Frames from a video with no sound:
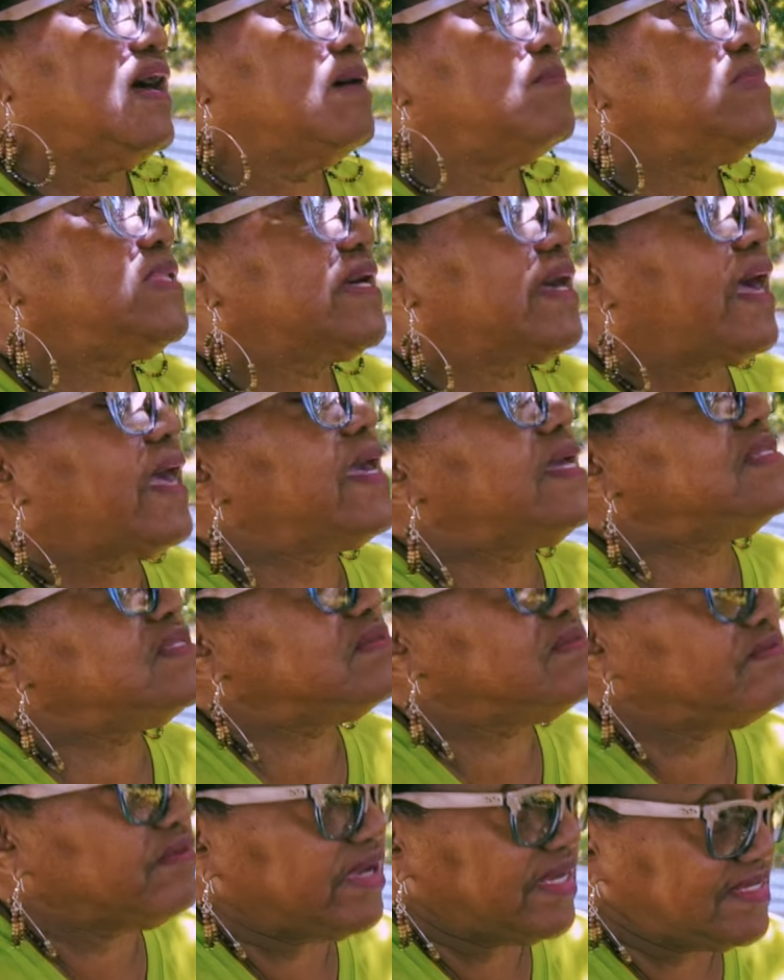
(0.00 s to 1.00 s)
look at
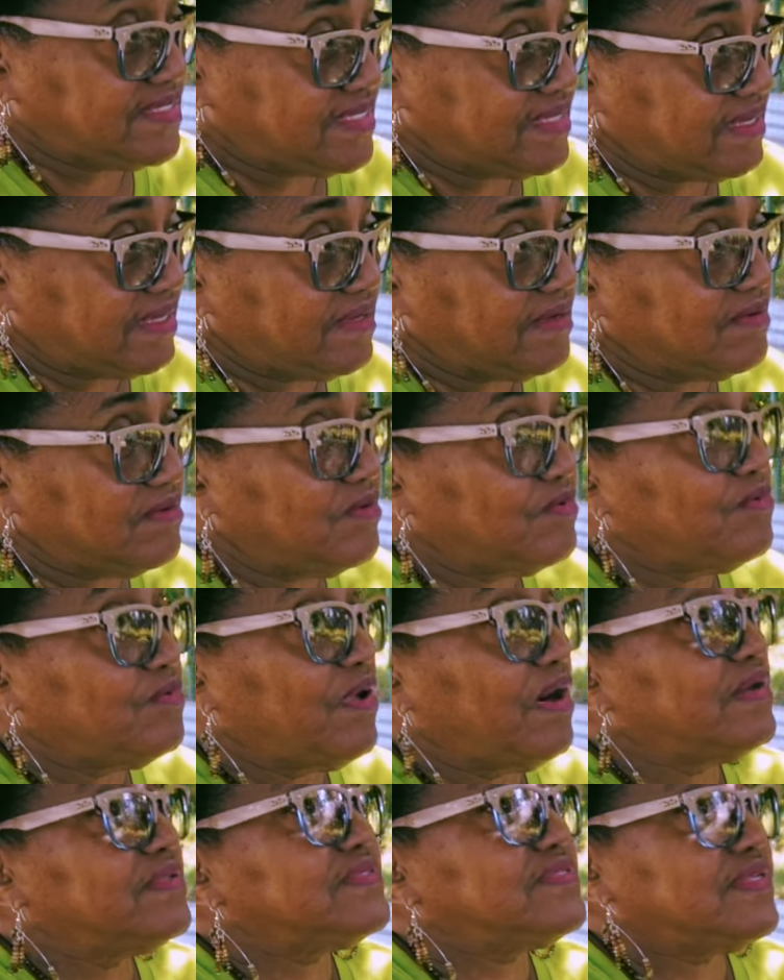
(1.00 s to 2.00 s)
integrating
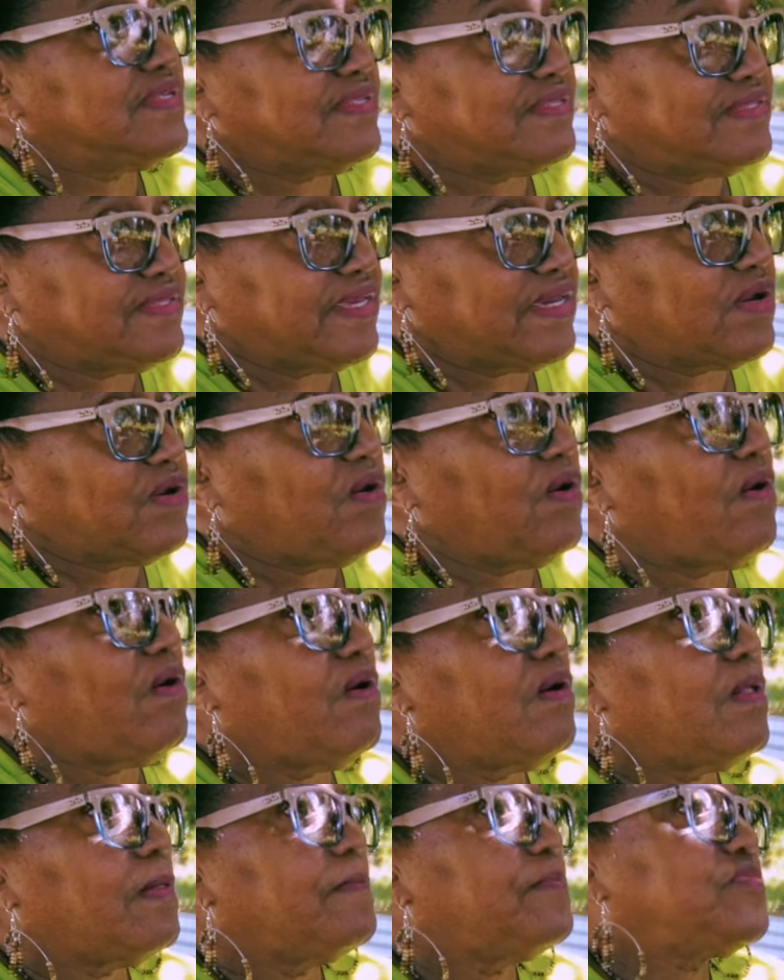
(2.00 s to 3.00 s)
what they
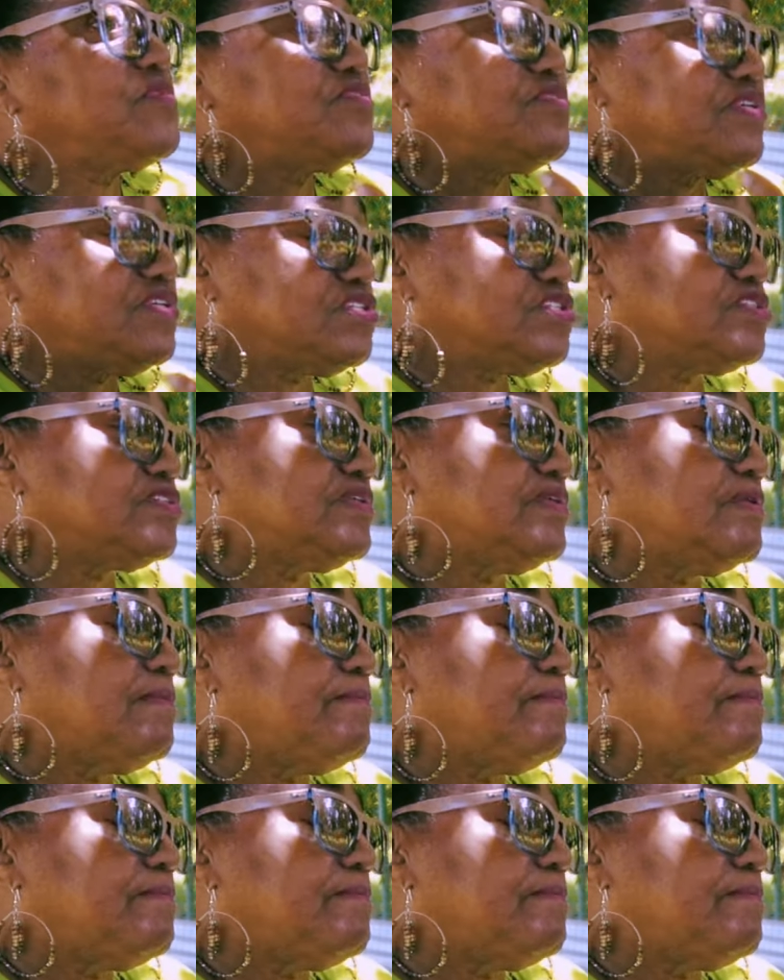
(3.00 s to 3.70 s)
call traditional